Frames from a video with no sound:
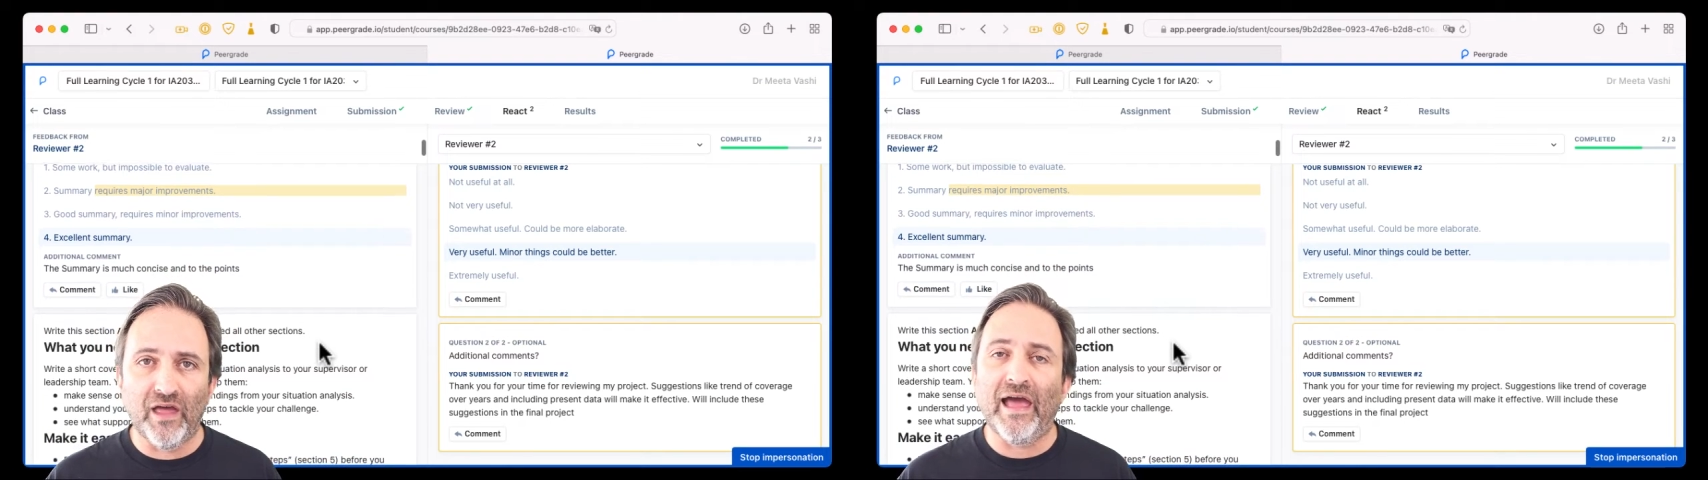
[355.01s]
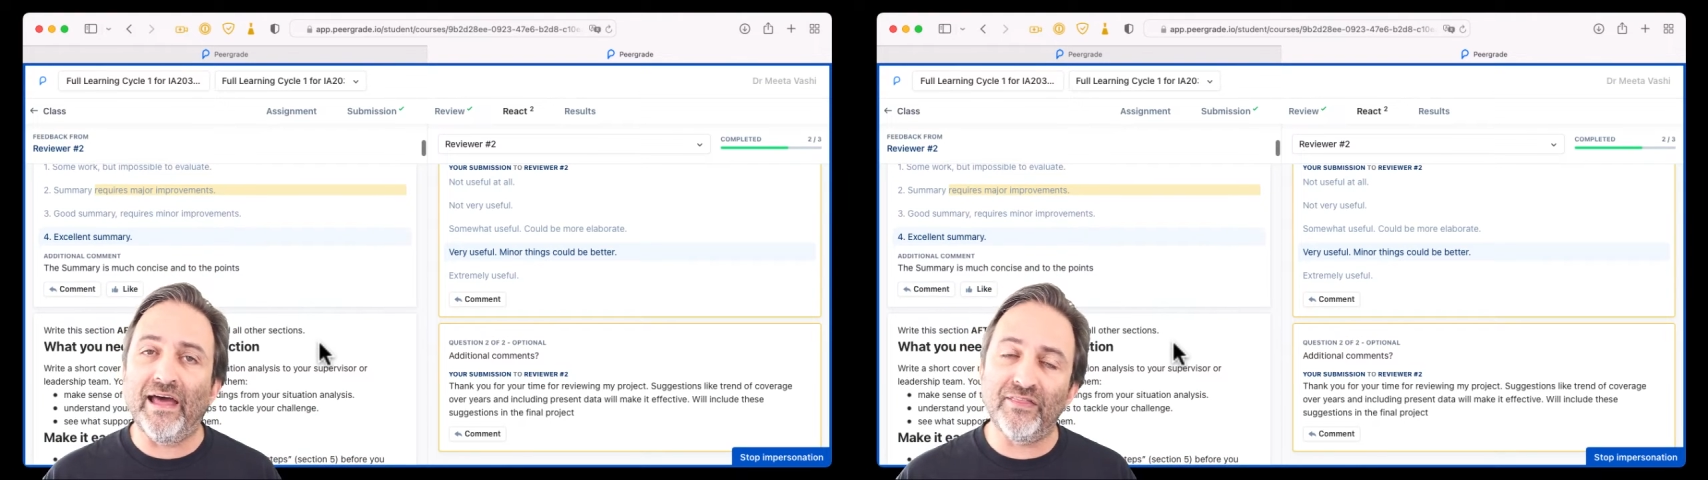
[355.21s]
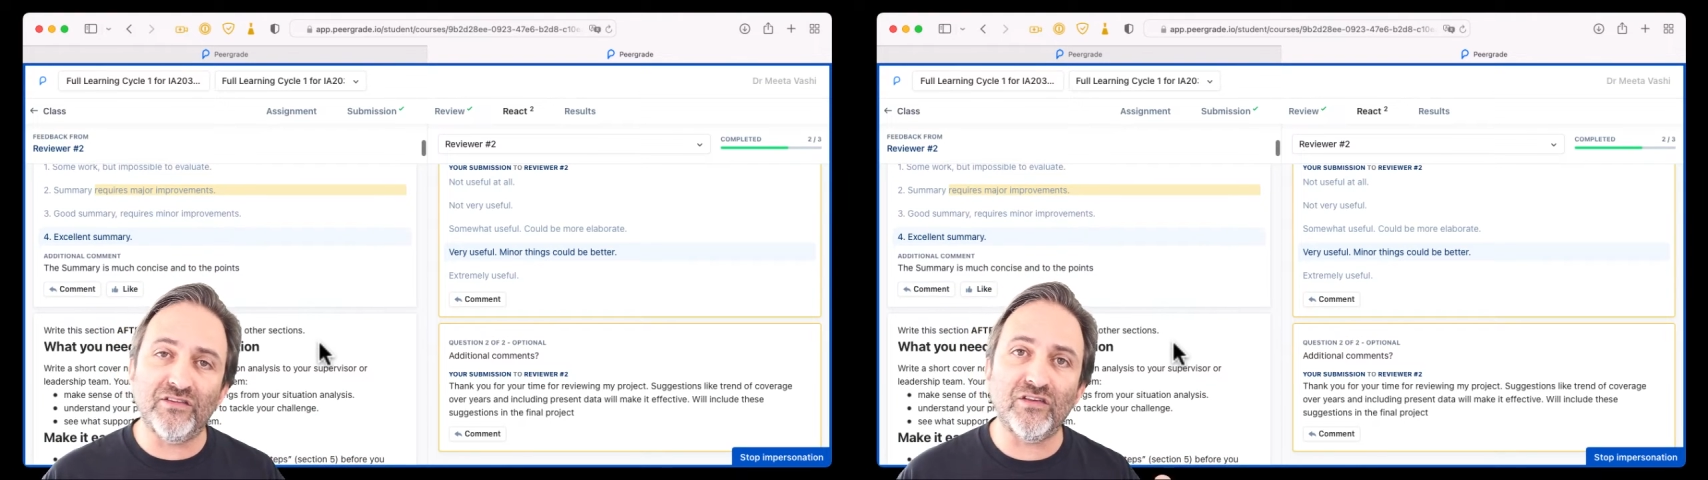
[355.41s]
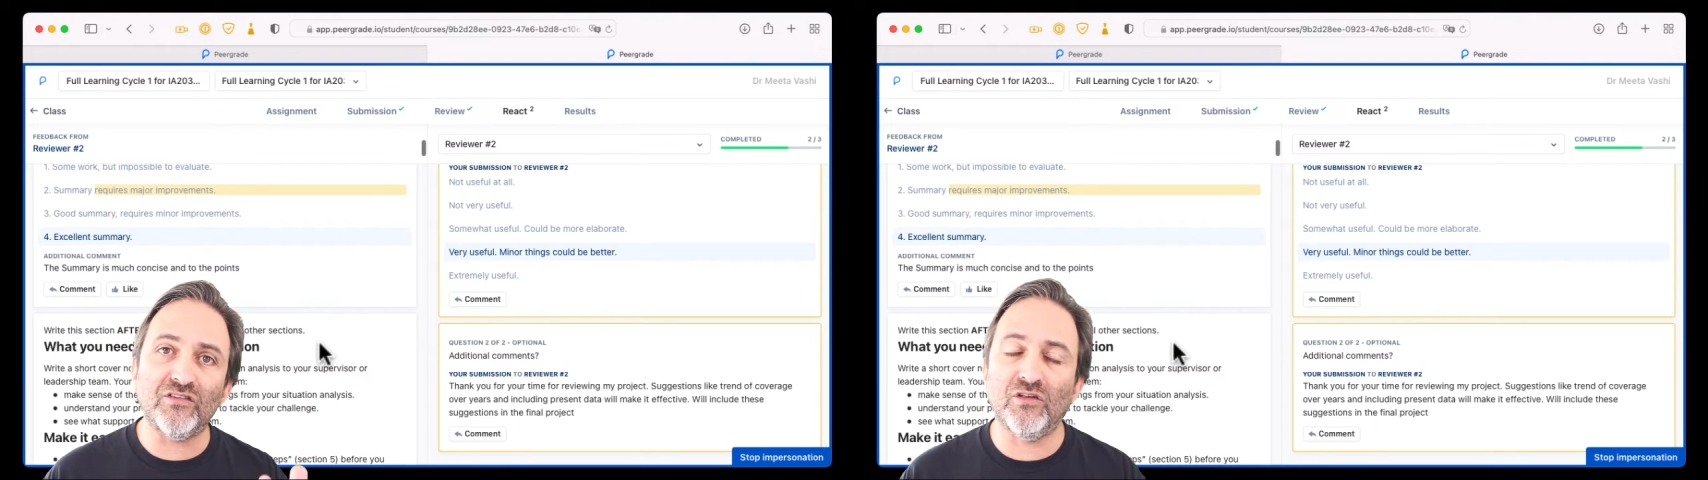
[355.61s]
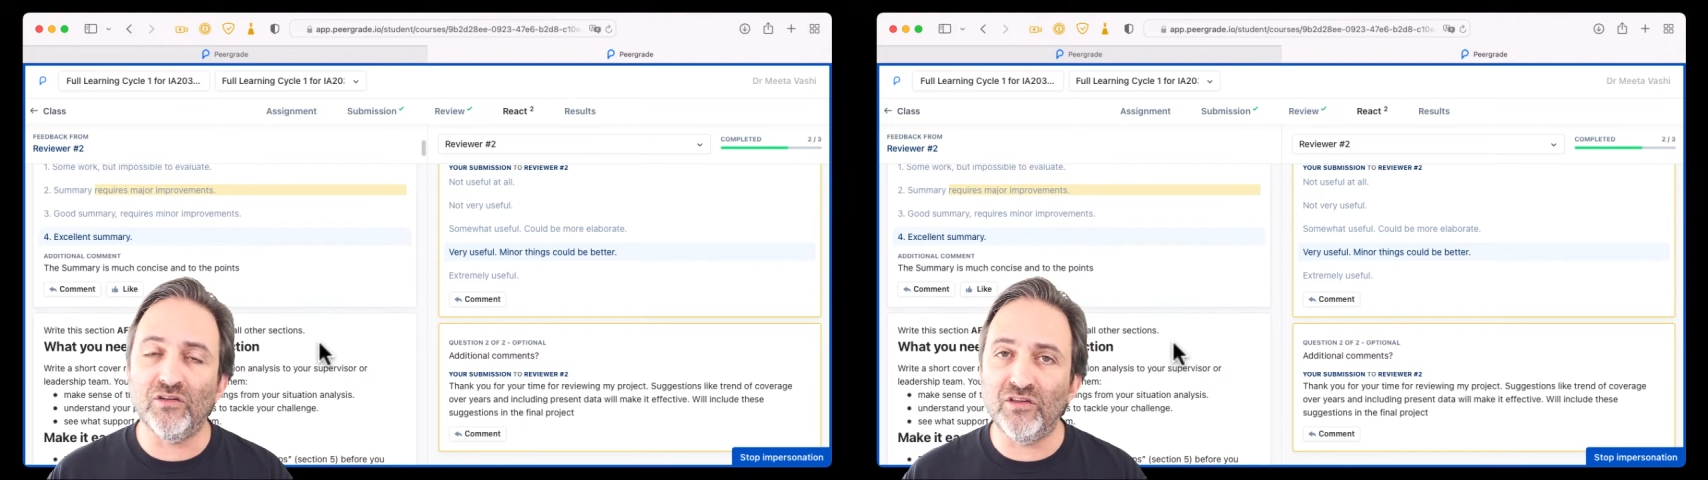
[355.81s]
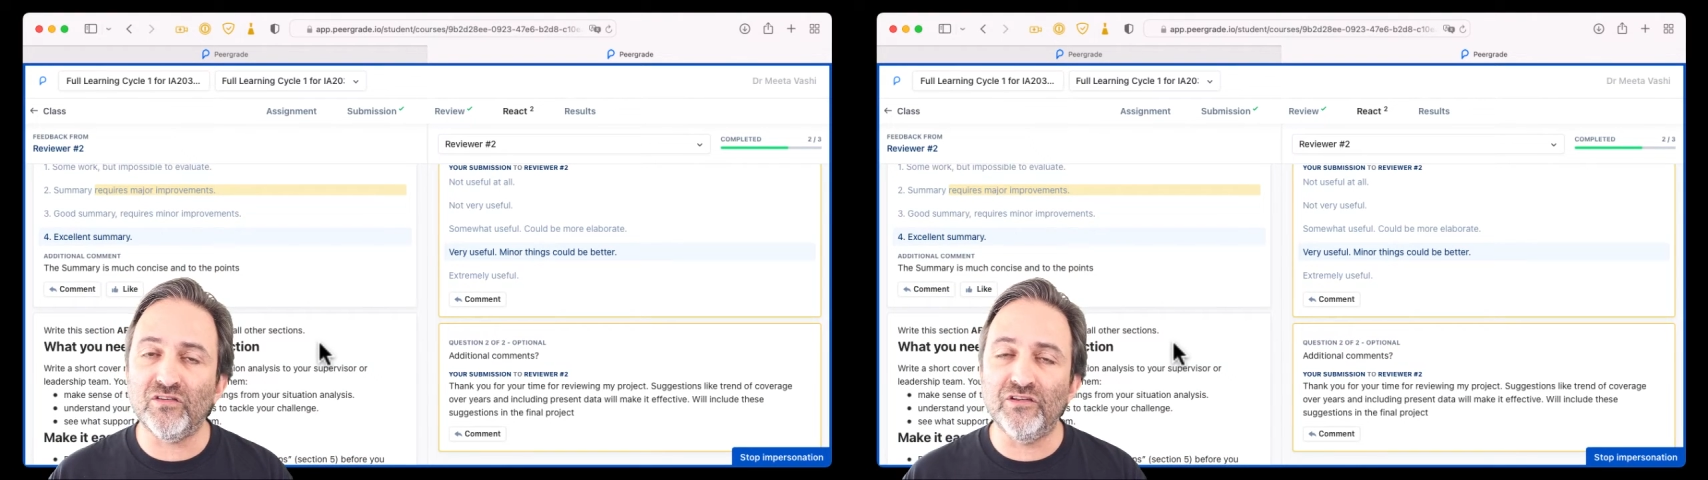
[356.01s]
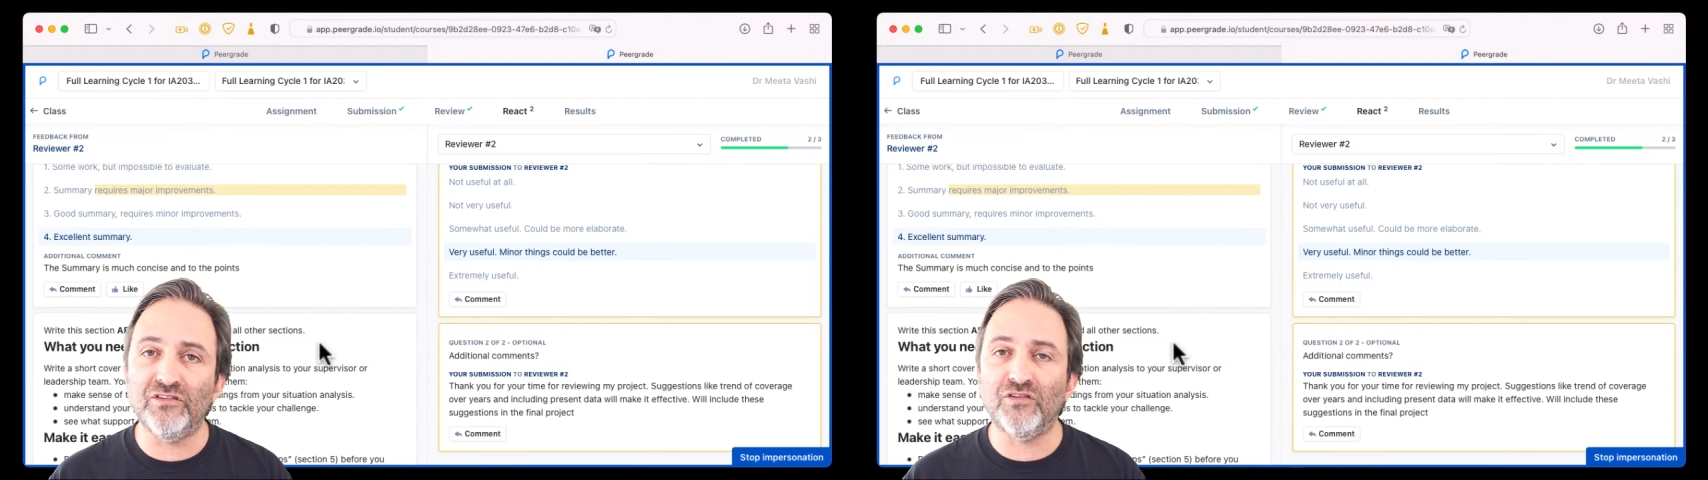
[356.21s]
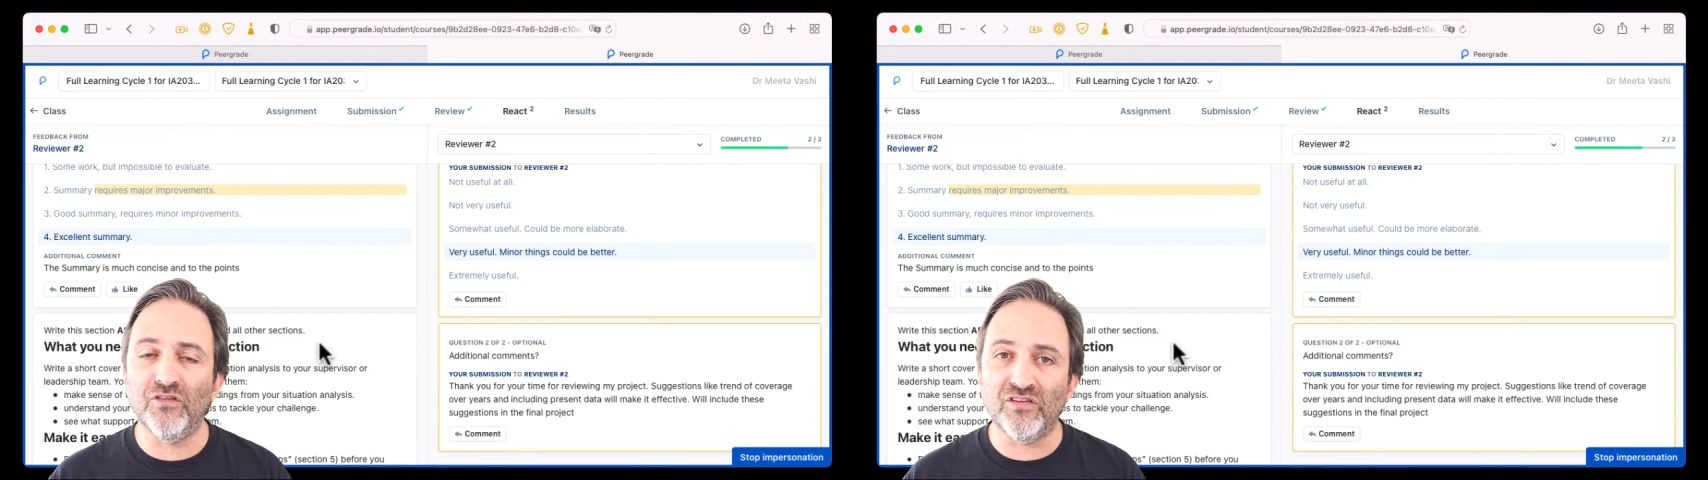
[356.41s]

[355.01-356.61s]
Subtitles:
And this leads to the